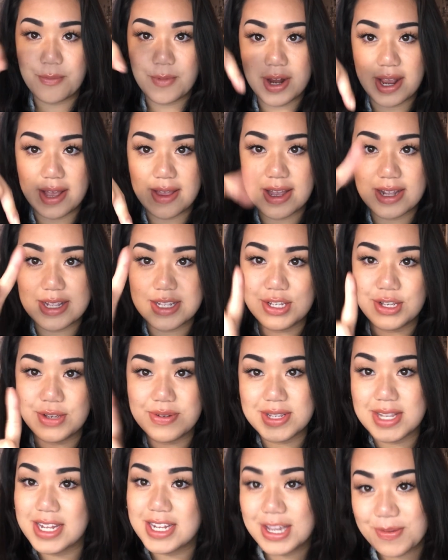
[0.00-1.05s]
And what I like to do
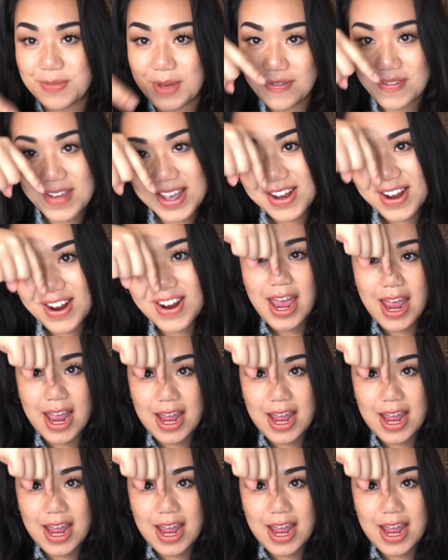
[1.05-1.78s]
is I take my finger